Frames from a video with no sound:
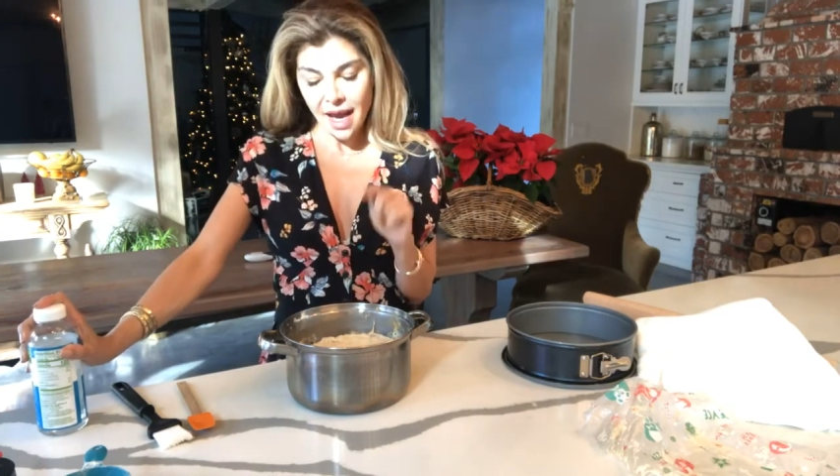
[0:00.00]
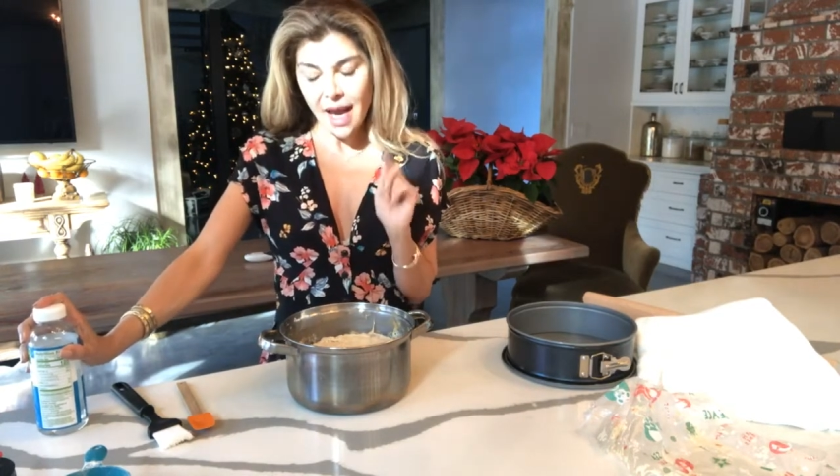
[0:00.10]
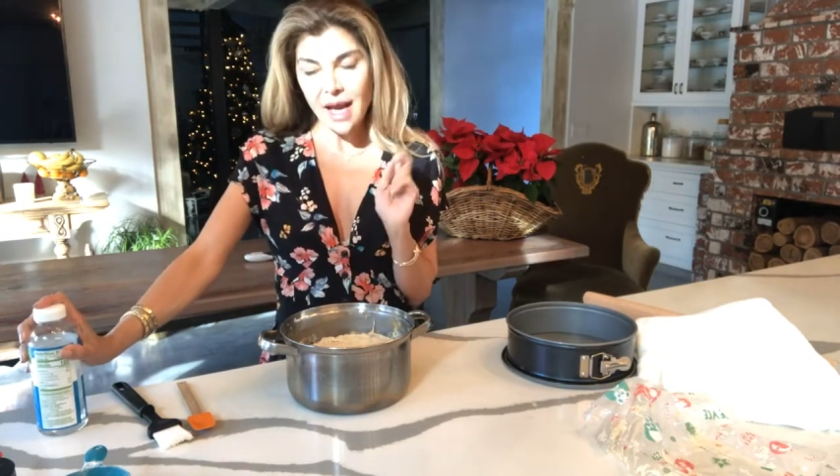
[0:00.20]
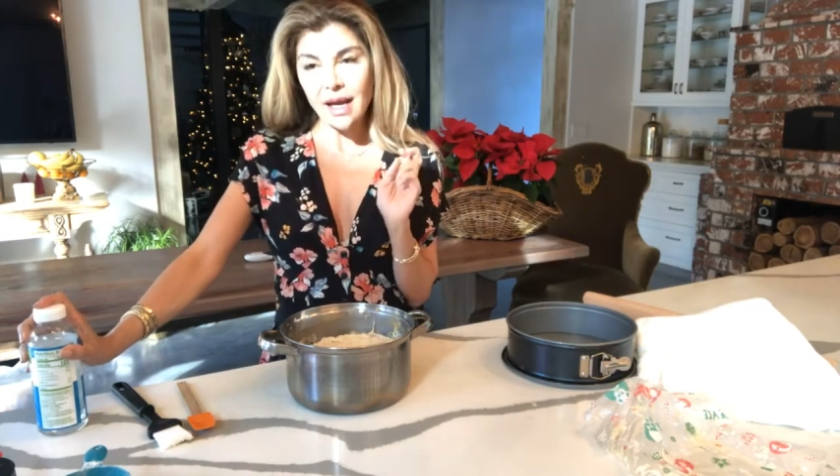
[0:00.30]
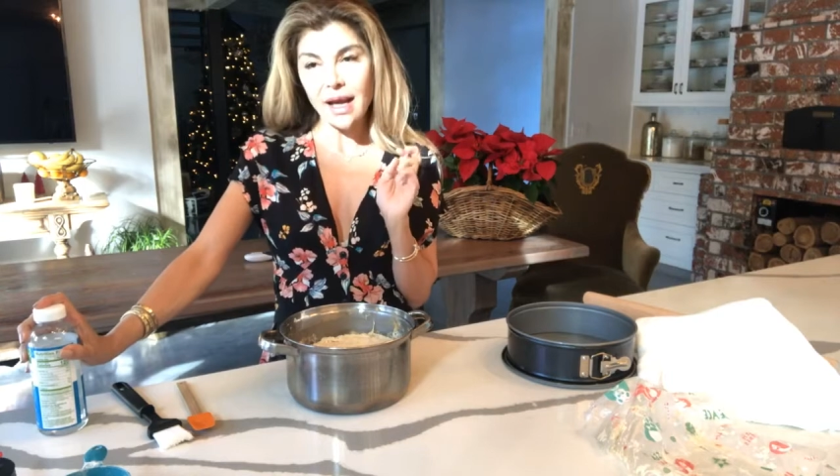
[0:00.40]

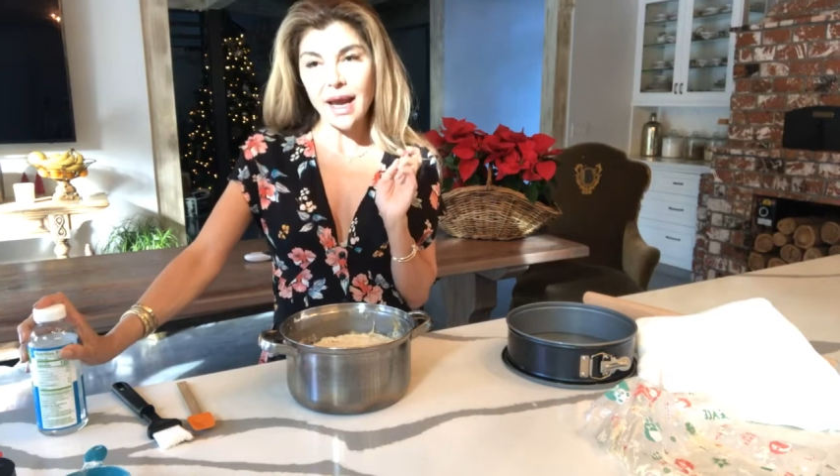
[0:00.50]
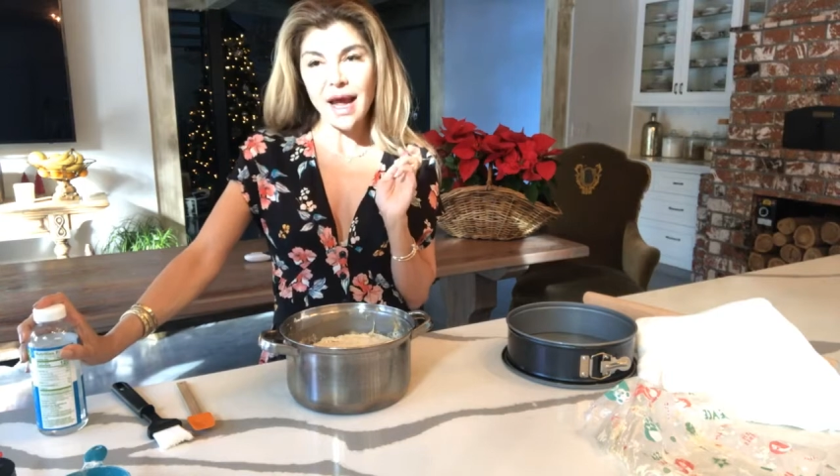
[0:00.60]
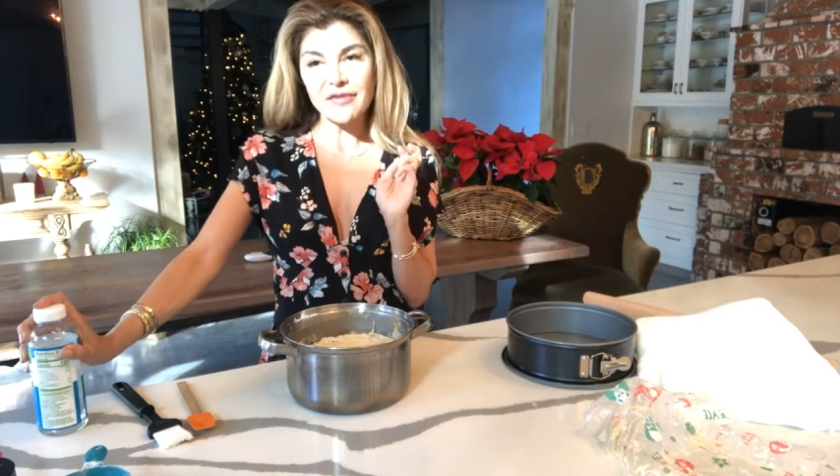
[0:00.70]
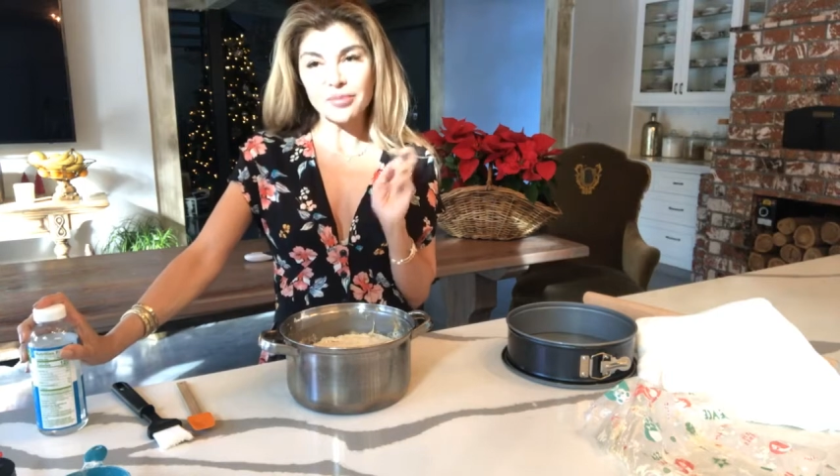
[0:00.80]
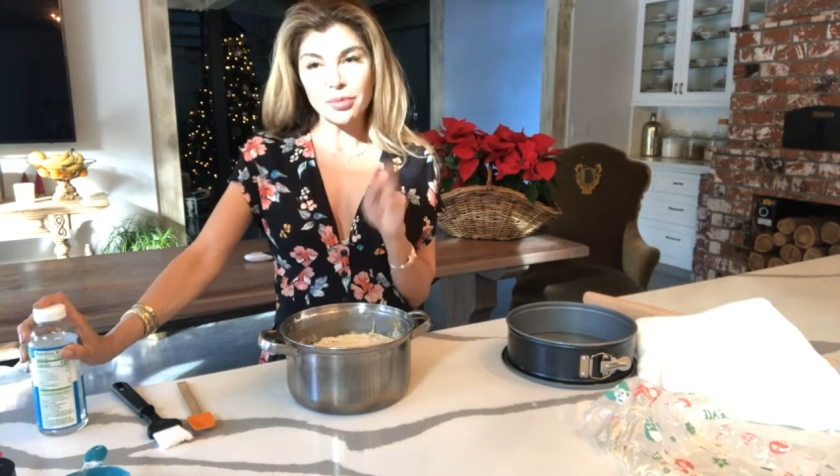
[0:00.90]
and I
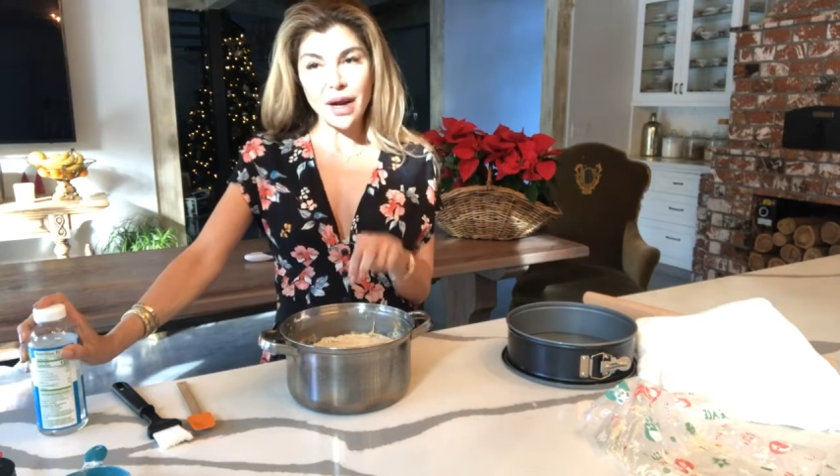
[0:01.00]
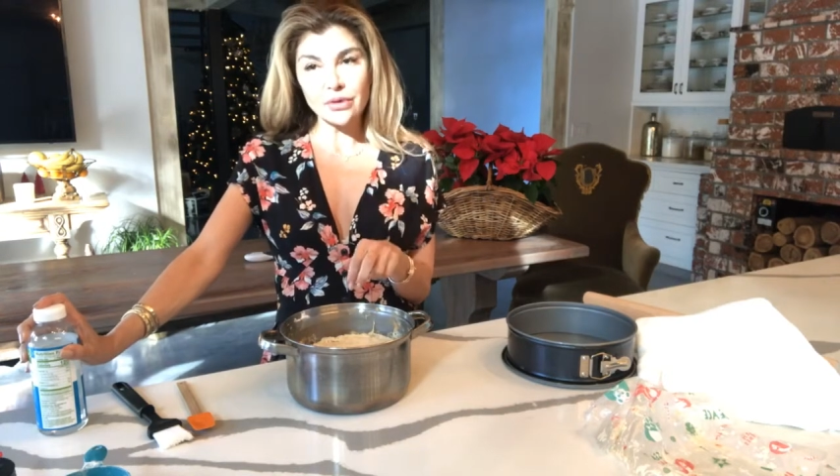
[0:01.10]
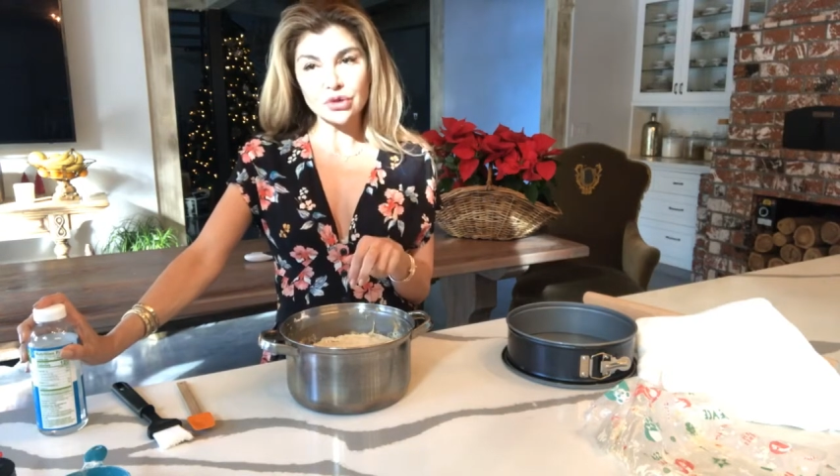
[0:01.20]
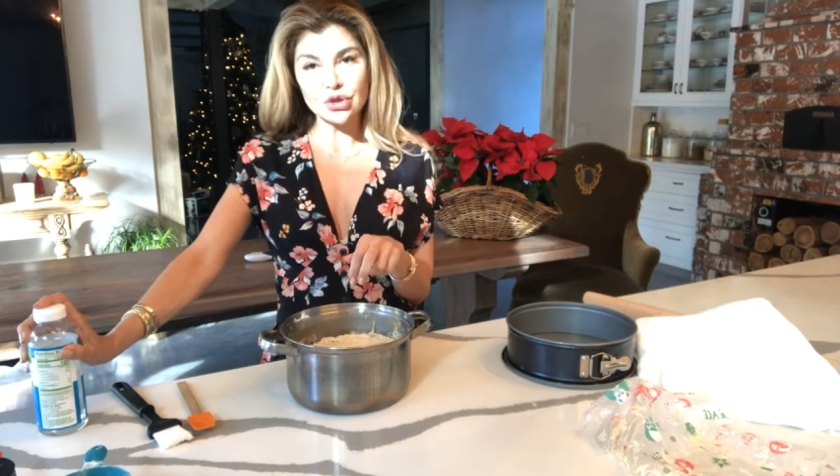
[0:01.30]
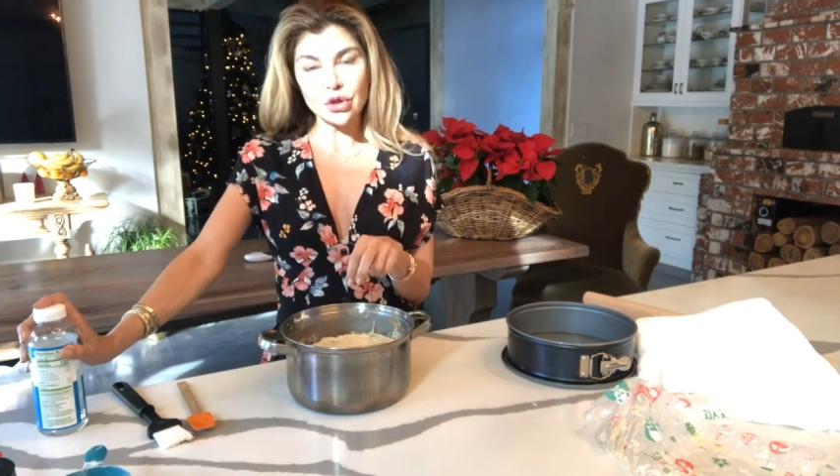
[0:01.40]
have
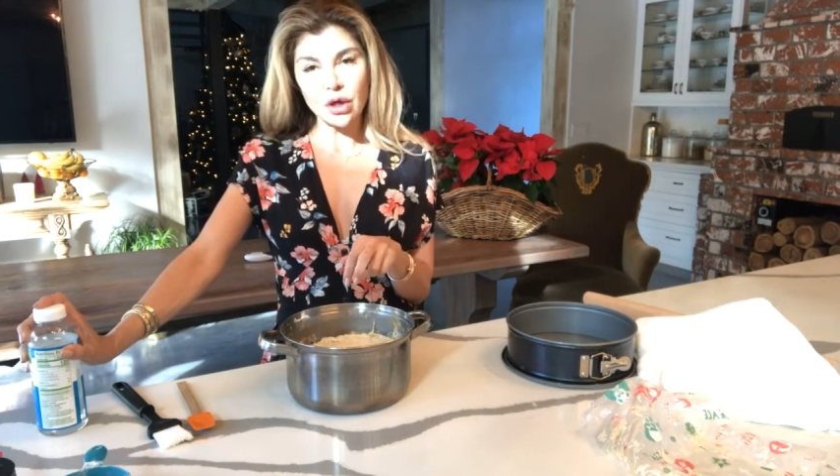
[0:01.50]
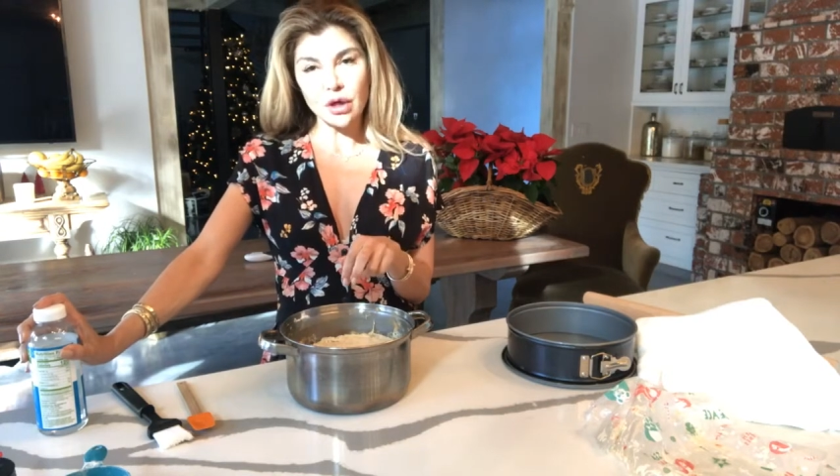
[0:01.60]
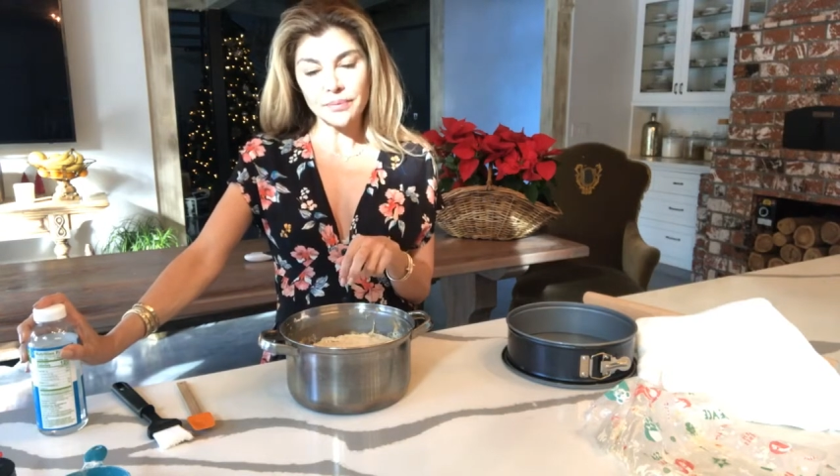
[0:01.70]
brown sugar.